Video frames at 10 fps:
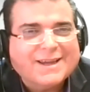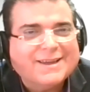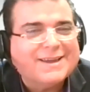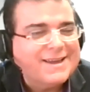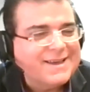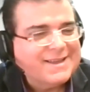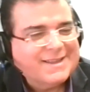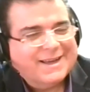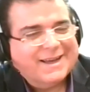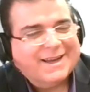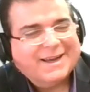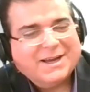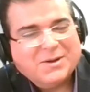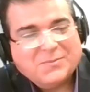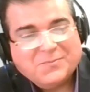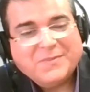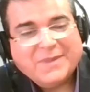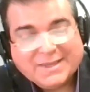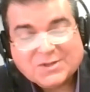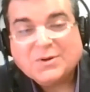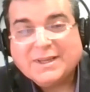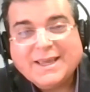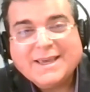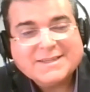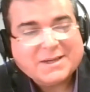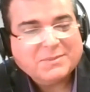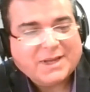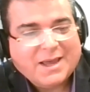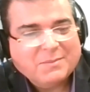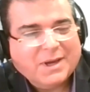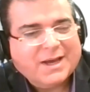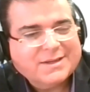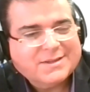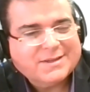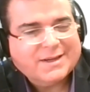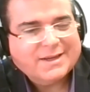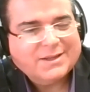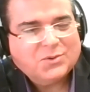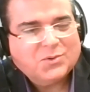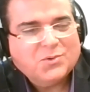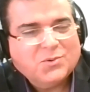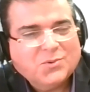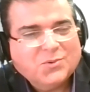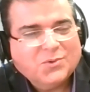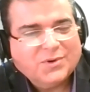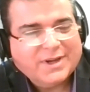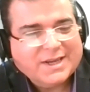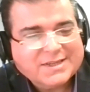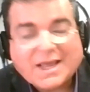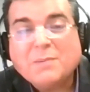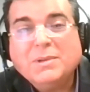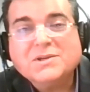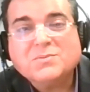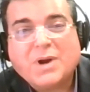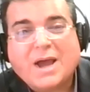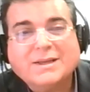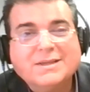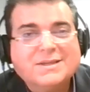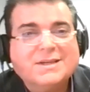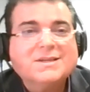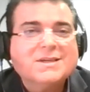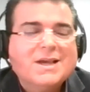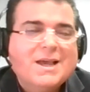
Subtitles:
It's going to take some time, guys, to reestablish practices.